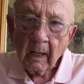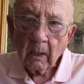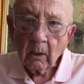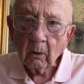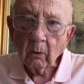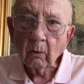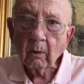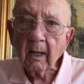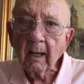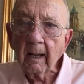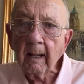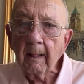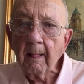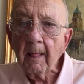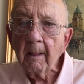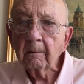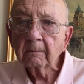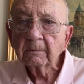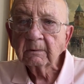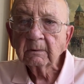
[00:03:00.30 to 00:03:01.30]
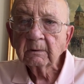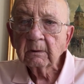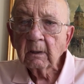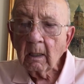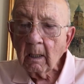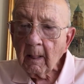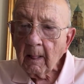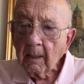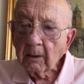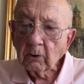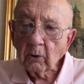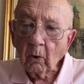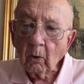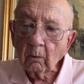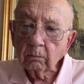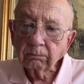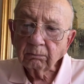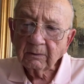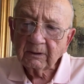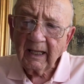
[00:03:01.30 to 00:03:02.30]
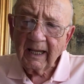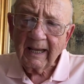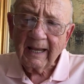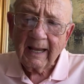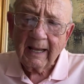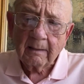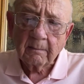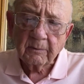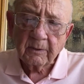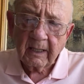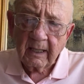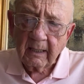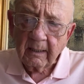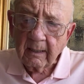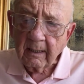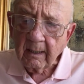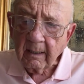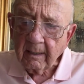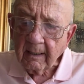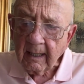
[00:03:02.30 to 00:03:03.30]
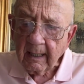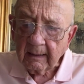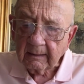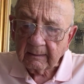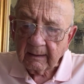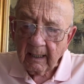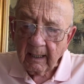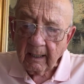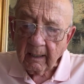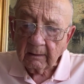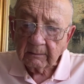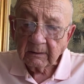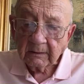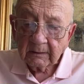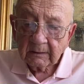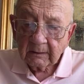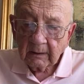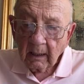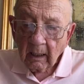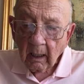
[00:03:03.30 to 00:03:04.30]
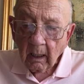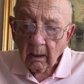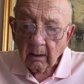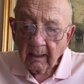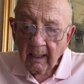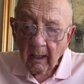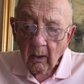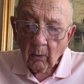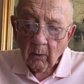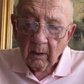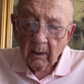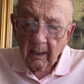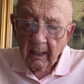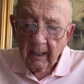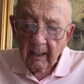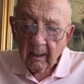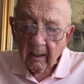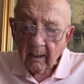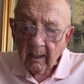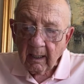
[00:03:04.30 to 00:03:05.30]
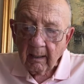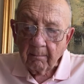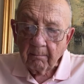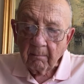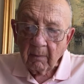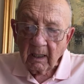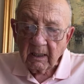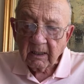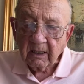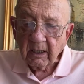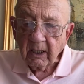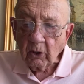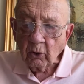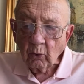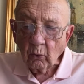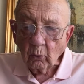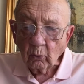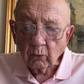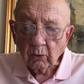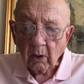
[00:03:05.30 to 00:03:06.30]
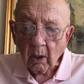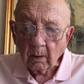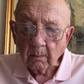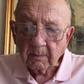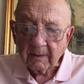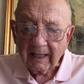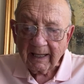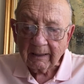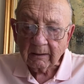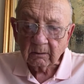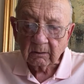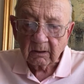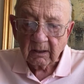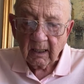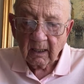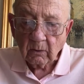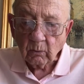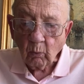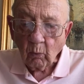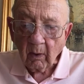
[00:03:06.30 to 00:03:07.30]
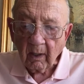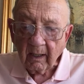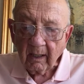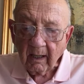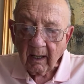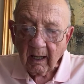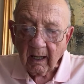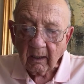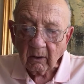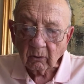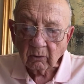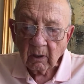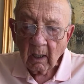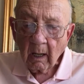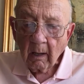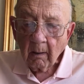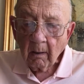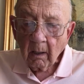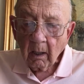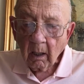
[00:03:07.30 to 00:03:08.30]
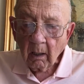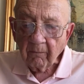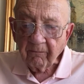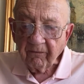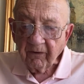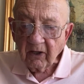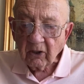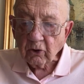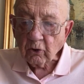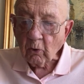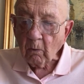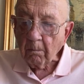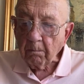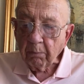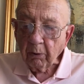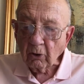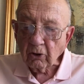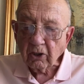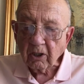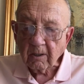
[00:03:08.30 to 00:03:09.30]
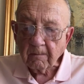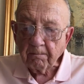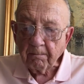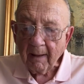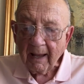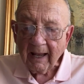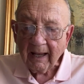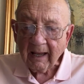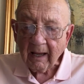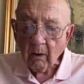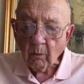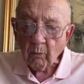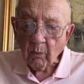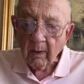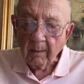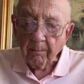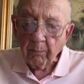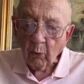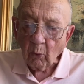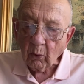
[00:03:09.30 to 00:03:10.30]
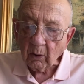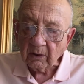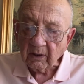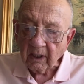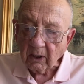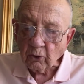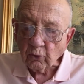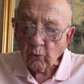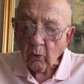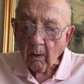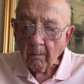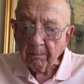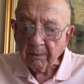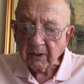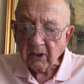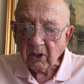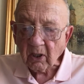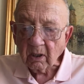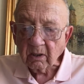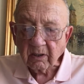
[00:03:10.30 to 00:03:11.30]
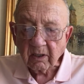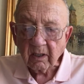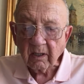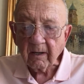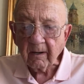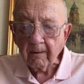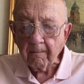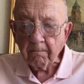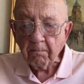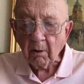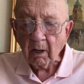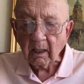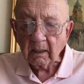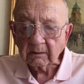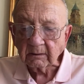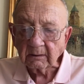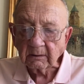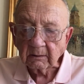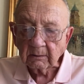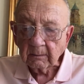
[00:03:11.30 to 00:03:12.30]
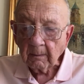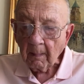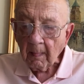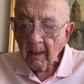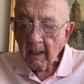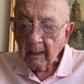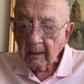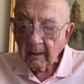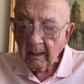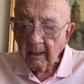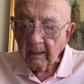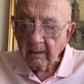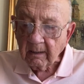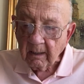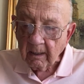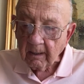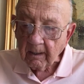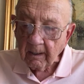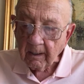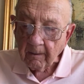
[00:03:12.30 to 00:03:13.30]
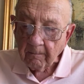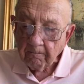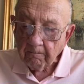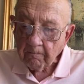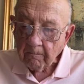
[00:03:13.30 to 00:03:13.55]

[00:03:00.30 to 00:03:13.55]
okay? So TMZ did that there. An hour later, NBC News comes out and says White House official pushes back on report that Trump is considering pardoning Diddy.